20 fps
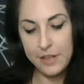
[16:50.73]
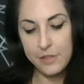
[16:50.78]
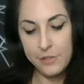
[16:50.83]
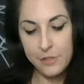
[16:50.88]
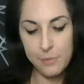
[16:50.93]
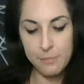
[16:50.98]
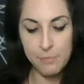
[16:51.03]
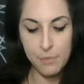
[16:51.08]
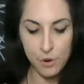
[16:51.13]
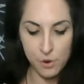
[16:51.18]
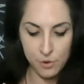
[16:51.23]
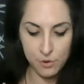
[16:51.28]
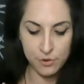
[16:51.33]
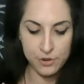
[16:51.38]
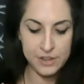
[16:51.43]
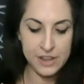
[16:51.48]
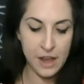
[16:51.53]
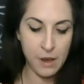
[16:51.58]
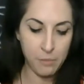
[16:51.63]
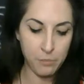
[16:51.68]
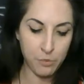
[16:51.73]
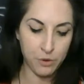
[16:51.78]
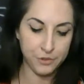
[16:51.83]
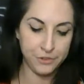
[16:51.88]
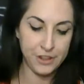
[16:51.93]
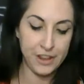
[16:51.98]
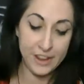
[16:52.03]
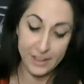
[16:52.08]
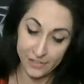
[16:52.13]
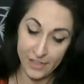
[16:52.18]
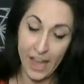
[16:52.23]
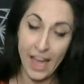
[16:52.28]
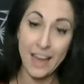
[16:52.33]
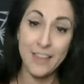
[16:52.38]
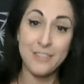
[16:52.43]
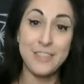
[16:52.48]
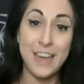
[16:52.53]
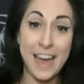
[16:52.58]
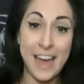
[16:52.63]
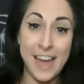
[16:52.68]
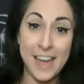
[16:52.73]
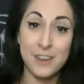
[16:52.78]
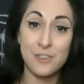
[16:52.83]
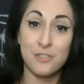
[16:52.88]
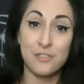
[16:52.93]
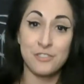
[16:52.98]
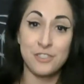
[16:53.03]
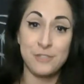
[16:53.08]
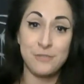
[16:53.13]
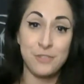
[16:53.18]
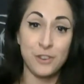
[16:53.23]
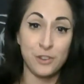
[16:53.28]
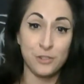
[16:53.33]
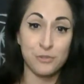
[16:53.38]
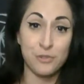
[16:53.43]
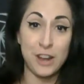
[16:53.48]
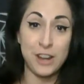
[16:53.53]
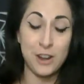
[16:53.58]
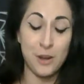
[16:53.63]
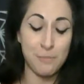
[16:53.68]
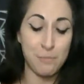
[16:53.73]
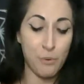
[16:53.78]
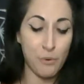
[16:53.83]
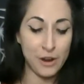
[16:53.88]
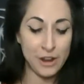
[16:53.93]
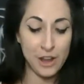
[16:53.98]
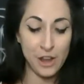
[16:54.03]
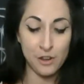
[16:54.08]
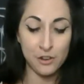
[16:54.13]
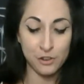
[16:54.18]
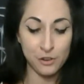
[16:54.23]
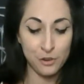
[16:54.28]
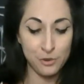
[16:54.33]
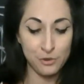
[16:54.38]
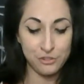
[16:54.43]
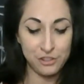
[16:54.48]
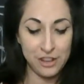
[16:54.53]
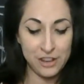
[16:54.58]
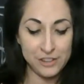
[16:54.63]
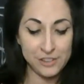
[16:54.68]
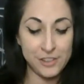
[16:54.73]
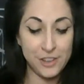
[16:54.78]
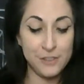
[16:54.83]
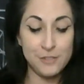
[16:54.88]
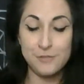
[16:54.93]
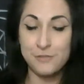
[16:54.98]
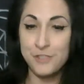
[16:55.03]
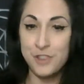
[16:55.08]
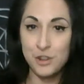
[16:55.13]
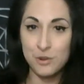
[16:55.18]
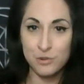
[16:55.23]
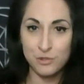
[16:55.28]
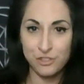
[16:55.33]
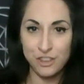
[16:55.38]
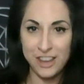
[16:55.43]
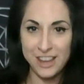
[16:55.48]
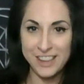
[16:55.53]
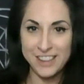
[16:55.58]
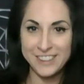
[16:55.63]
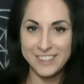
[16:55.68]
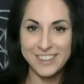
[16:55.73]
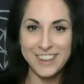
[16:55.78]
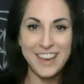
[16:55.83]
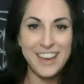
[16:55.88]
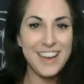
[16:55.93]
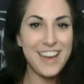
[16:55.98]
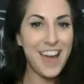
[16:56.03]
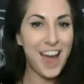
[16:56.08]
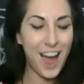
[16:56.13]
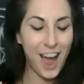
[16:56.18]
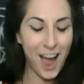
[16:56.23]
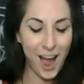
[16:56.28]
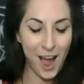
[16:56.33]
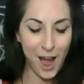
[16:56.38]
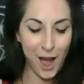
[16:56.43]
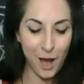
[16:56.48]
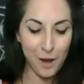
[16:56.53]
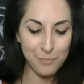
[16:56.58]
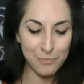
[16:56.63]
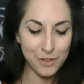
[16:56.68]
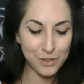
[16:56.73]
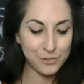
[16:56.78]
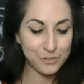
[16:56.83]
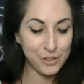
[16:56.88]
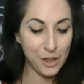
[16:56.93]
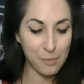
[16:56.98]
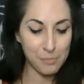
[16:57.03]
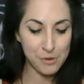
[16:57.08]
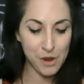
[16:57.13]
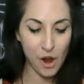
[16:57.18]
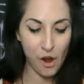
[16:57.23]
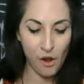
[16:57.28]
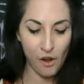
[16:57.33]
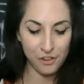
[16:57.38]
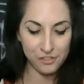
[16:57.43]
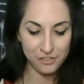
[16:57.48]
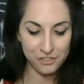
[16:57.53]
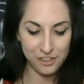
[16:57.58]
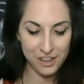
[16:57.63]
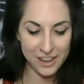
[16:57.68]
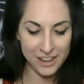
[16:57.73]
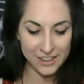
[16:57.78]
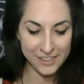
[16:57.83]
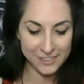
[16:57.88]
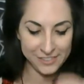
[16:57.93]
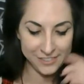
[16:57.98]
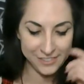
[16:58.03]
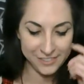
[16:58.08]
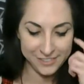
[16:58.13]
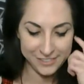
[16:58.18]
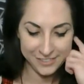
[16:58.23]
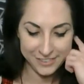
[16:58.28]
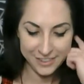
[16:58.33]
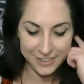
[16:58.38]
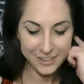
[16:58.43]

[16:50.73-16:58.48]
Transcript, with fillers: The Moon. Yep, we'll take that. That energy feels right on point. Illusion, confusion, um, the subconscious.